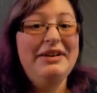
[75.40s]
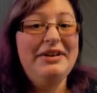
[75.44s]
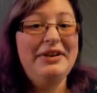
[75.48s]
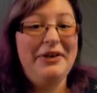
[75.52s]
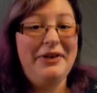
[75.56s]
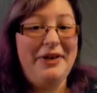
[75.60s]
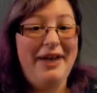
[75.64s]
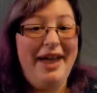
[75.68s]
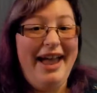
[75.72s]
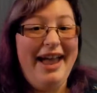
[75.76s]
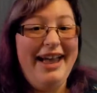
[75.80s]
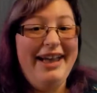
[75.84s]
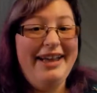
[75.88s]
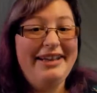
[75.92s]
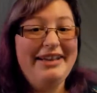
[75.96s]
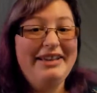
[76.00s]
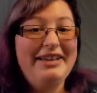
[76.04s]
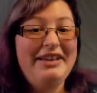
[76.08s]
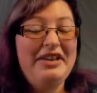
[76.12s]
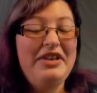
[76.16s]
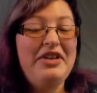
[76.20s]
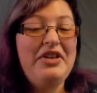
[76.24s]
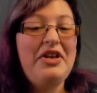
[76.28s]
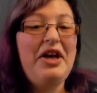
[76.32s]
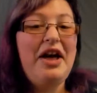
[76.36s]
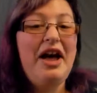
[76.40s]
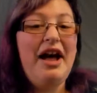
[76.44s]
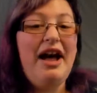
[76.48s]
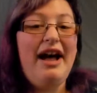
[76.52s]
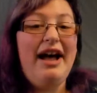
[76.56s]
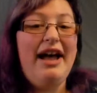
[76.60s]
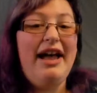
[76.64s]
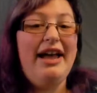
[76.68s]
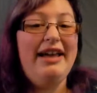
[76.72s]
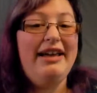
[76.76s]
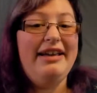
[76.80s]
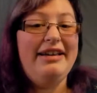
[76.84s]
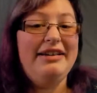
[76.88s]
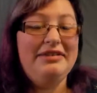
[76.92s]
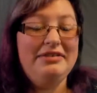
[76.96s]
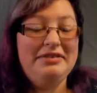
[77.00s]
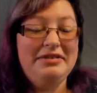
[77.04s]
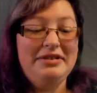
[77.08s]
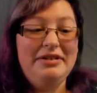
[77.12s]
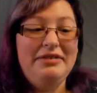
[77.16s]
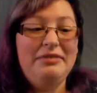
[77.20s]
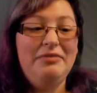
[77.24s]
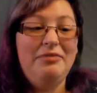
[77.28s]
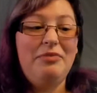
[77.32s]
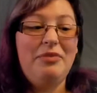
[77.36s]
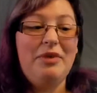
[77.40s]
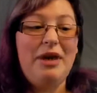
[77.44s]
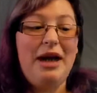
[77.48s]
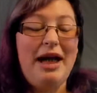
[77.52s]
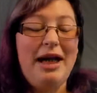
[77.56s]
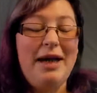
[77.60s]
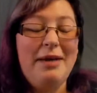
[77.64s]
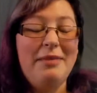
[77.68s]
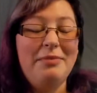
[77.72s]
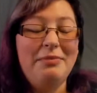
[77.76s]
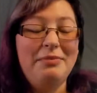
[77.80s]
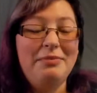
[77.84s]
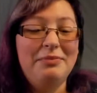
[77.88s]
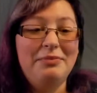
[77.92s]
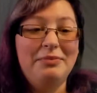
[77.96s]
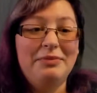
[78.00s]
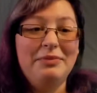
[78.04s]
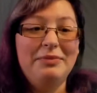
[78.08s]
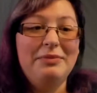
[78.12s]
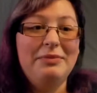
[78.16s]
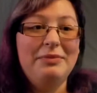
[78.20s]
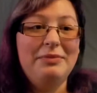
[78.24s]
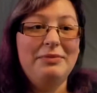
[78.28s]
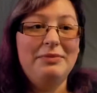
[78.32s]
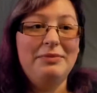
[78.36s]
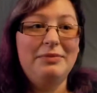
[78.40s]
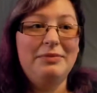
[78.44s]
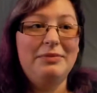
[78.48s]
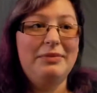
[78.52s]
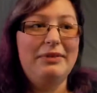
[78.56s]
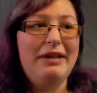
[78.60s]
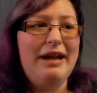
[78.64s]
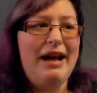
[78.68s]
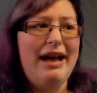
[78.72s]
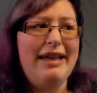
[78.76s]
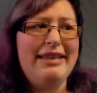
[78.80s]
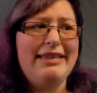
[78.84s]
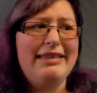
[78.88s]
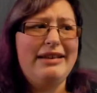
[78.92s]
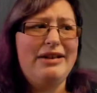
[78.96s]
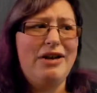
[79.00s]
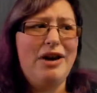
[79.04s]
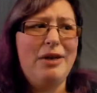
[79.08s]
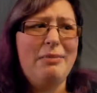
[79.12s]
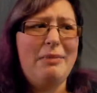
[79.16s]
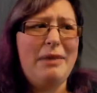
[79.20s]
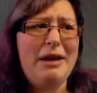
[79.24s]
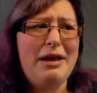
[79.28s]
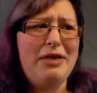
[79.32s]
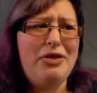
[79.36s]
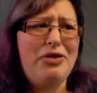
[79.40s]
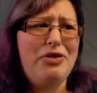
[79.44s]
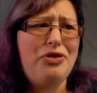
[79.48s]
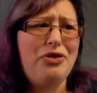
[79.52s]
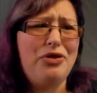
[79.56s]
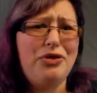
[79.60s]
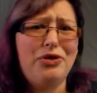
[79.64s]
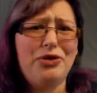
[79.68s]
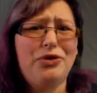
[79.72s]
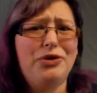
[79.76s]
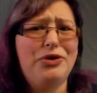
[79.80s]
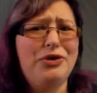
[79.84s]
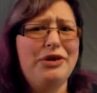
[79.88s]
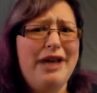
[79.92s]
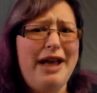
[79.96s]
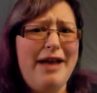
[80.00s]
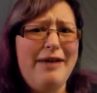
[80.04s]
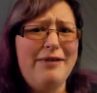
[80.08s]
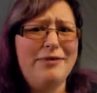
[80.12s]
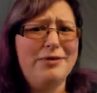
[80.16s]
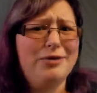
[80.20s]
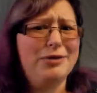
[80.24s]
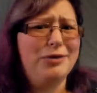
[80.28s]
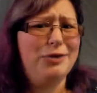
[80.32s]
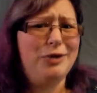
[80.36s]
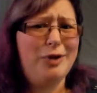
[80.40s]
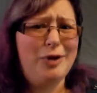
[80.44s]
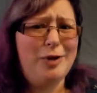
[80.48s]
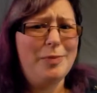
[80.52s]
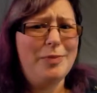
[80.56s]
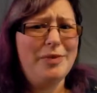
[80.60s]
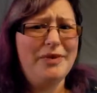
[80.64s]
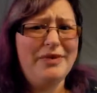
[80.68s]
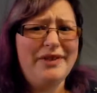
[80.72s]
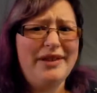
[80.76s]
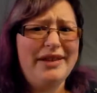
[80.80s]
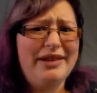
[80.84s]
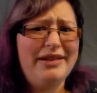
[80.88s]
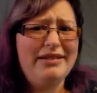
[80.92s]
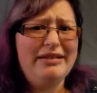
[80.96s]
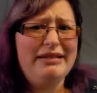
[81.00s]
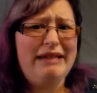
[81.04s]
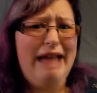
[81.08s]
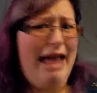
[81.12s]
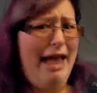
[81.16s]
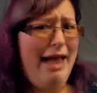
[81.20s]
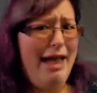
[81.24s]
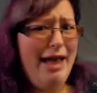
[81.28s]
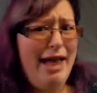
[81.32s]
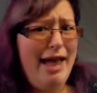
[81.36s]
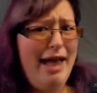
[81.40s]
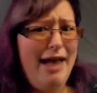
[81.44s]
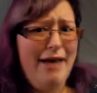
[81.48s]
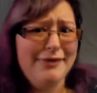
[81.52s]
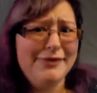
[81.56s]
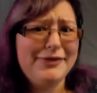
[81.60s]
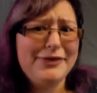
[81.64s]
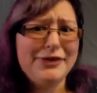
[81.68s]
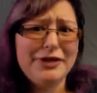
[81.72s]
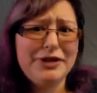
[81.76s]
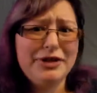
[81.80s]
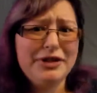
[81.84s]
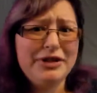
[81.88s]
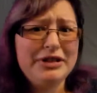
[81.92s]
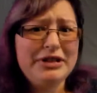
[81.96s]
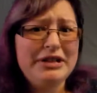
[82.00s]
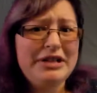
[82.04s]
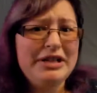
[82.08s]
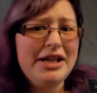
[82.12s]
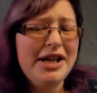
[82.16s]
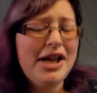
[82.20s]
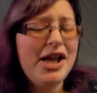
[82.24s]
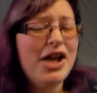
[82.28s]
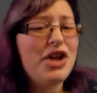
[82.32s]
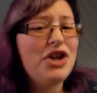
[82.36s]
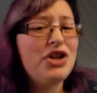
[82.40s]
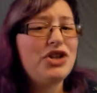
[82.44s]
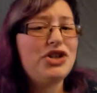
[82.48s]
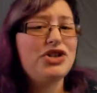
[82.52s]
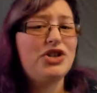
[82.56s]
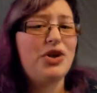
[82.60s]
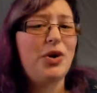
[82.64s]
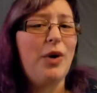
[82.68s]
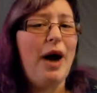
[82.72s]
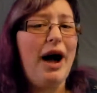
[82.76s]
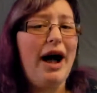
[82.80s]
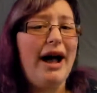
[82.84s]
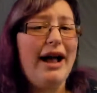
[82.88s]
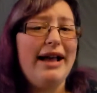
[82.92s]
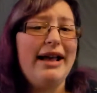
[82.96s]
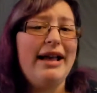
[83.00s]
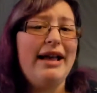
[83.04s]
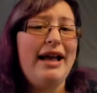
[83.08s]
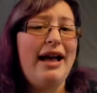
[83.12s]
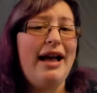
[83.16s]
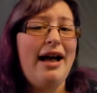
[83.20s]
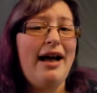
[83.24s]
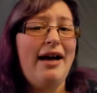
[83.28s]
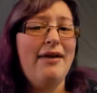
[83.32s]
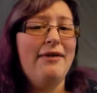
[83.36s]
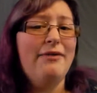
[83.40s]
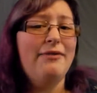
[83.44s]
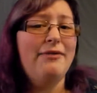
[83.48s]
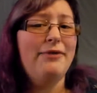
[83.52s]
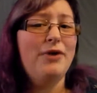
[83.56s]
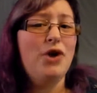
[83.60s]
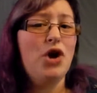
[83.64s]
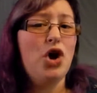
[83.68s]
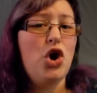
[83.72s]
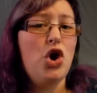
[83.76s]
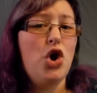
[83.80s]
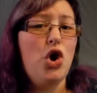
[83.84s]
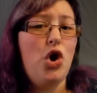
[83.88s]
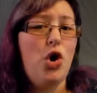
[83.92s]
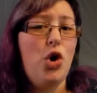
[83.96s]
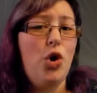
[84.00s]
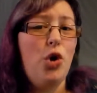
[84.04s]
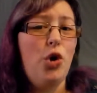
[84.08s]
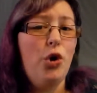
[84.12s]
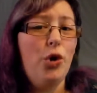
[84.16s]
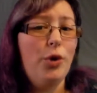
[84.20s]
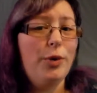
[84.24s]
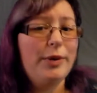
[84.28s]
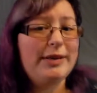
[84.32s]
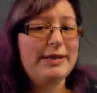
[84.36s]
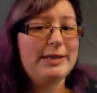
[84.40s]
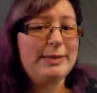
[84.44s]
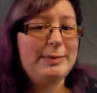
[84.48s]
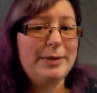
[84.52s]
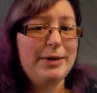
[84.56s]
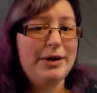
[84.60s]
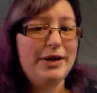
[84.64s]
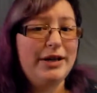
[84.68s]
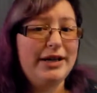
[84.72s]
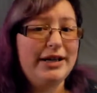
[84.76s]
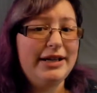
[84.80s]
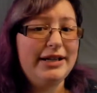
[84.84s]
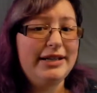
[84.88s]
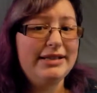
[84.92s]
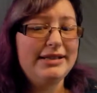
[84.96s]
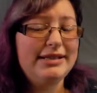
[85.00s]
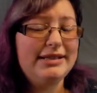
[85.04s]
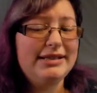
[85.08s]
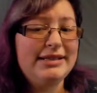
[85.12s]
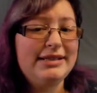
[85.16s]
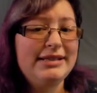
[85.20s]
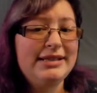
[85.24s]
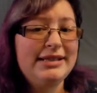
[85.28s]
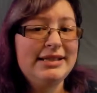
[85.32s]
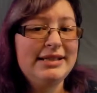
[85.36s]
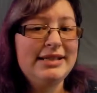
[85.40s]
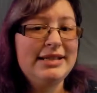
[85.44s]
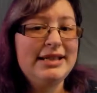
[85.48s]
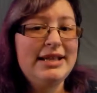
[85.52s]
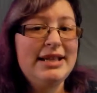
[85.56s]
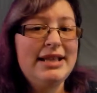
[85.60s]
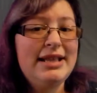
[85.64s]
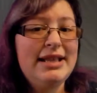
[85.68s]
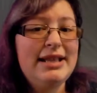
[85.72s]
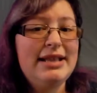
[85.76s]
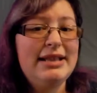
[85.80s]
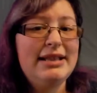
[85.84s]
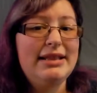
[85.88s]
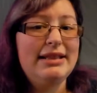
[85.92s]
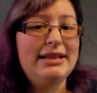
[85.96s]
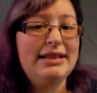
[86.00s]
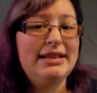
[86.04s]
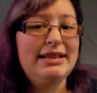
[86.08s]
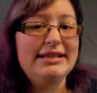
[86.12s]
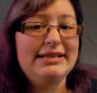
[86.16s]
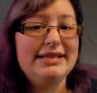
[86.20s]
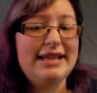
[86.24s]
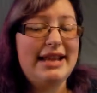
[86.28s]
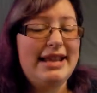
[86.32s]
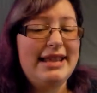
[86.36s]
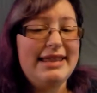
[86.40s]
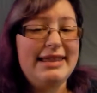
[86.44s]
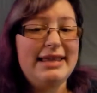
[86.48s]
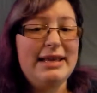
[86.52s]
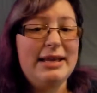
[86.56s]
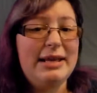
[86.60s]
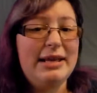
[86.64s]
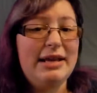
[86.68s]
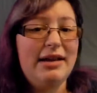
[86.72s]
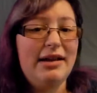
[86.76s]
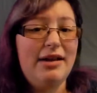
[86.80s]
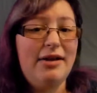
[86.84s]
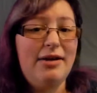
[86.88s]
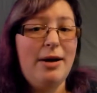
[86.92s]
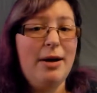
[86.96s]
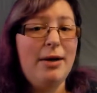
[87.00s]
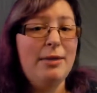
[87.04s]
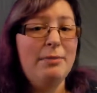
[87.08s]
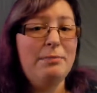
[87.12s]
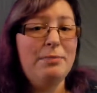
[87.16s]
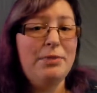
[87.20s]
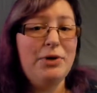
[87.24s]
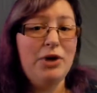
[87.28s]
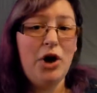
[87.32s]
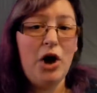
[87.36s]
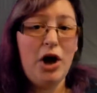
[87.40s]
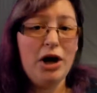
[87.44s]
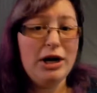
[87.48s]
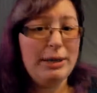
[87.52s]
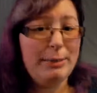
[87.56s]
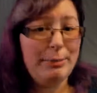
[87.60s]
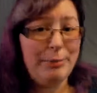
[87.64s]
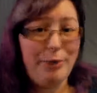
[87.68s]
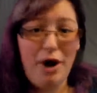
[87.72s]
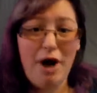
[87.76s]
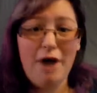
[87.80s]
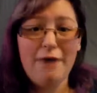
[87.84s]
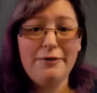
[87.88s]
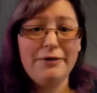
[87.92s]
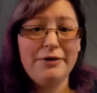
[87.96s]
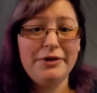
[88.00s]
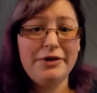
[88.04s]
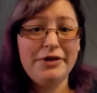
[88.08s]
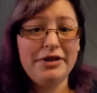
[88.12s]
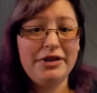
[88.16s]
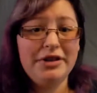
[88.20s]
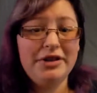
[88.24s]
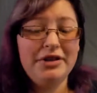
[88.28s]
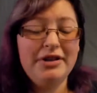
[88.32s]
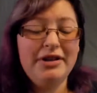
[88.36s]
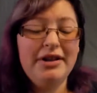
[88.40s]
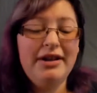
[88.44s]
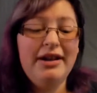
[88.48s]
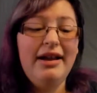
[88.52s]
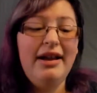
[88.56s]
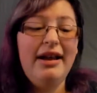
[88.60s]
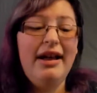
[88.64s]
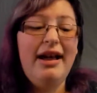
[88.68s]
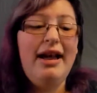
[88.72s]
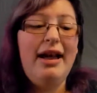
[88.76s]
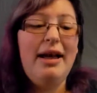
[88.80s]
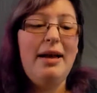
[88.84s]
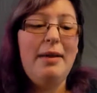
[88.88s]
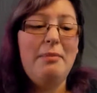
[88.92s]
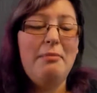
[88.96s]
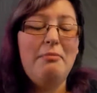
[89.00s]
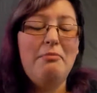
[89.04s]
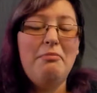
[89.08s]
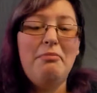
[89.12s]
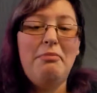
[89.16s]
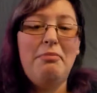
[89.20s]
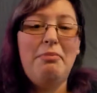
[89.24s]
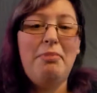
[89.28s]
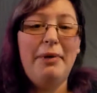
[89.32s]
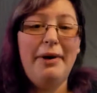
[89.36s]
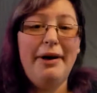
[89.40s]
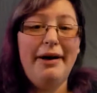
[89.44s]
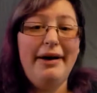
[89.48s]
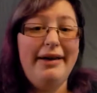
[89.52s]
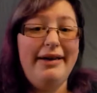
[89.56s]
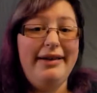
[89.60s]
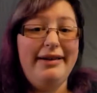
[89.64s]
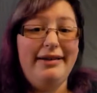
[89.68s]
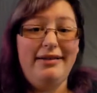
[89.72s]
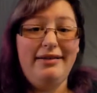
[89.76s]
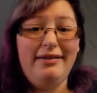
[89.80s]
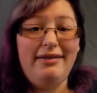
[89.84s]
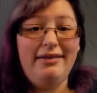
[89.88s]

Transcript: Okay? I am, I think, on my 3rd ever LARP event ever, so I have no experience that is anything beyond a boffer, but